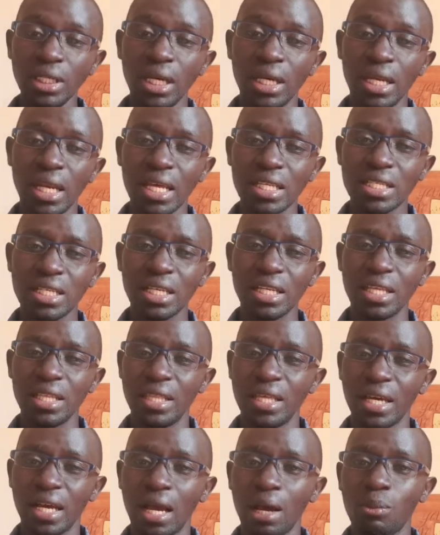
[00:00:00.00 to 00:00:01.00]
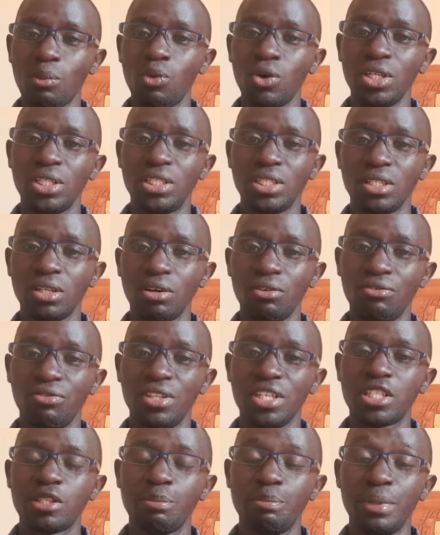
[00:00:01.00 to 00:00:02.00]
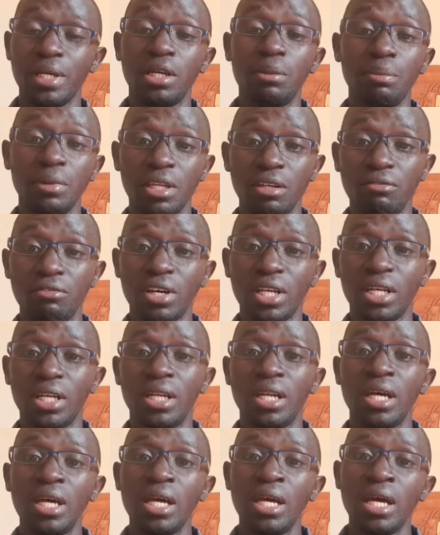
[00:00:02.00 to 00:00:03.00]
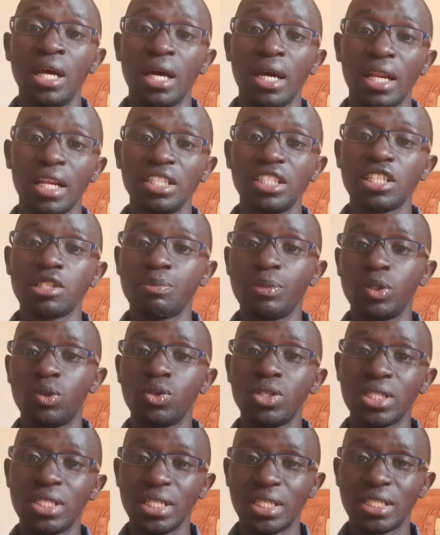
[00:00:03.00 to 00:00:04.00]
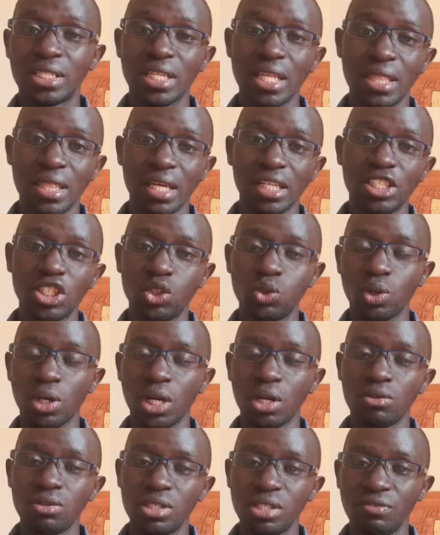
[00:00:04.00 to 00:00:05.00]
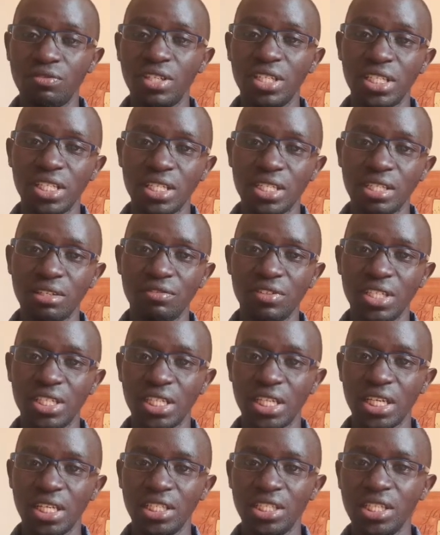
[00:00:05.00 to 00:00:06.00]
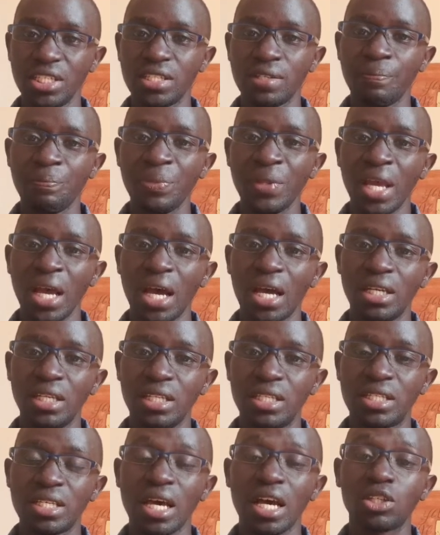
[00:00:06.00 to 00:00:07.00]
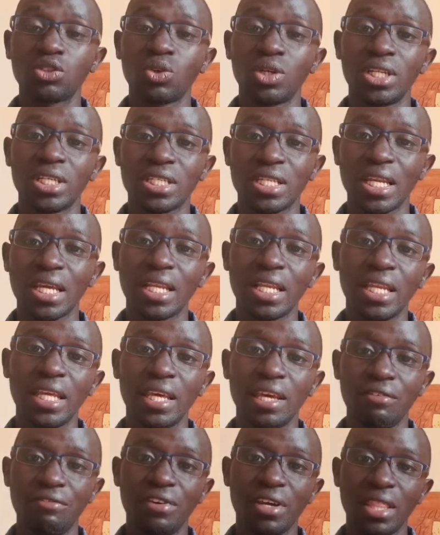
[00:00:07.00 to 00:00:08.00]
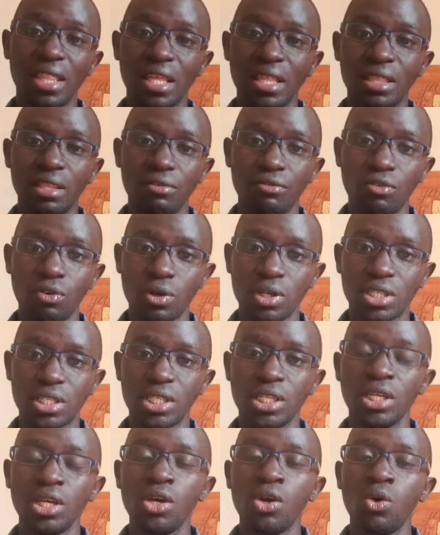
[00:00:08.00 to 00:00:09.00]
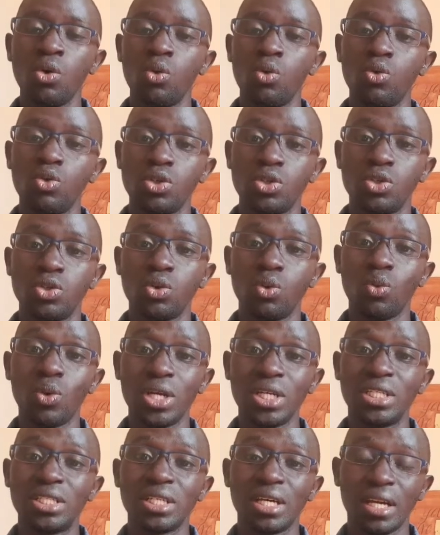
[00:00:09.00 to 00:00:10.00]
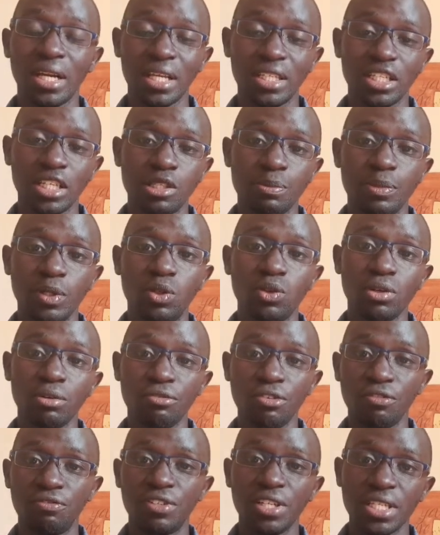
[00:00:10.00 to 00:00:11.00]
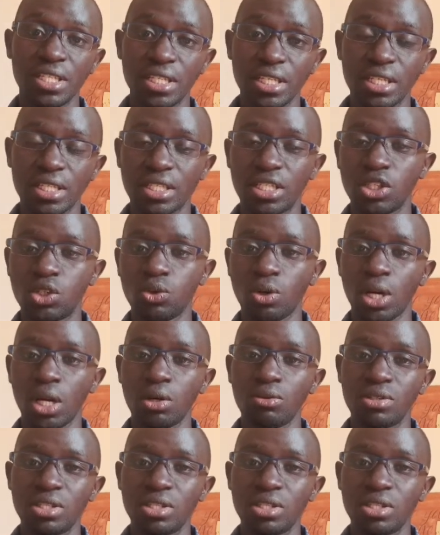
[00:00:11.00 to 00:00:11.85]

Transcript: Lastly, the carb weight of this big minivan ranges between 1630 to around 1770 kgs, and it's actually slightly heavier than the Voxy, whose weight ranges between 1560 to around